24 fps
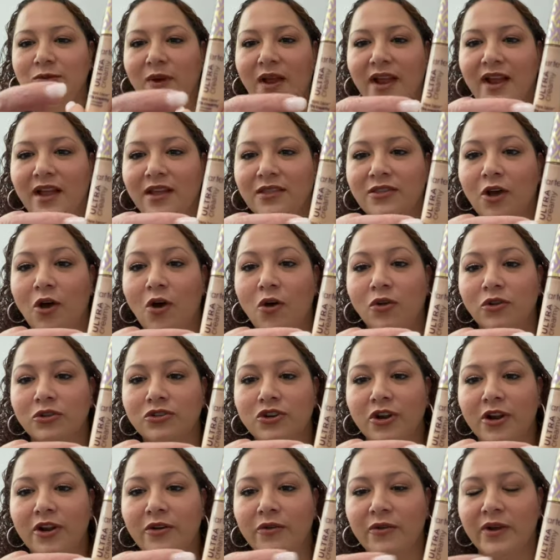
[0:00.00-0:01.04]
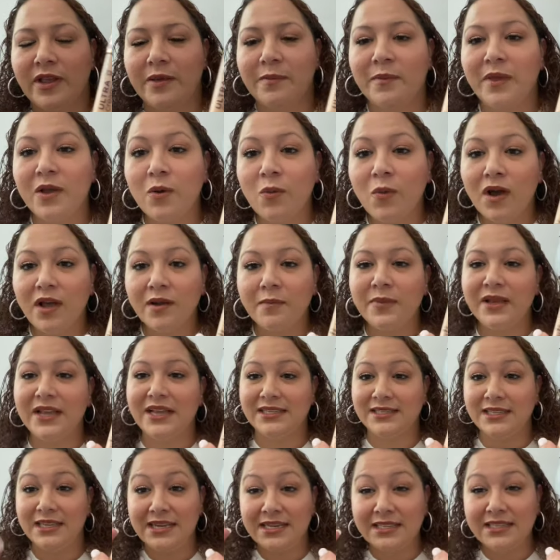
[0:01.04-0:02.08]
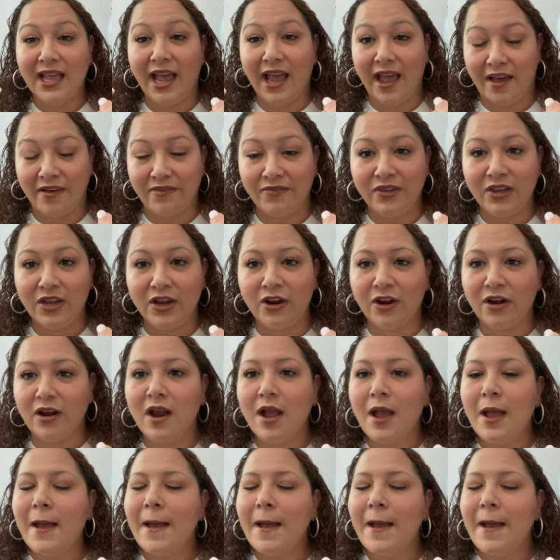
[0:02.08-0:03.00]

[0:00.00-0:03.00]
I got the ultra creamy one because it is heavier,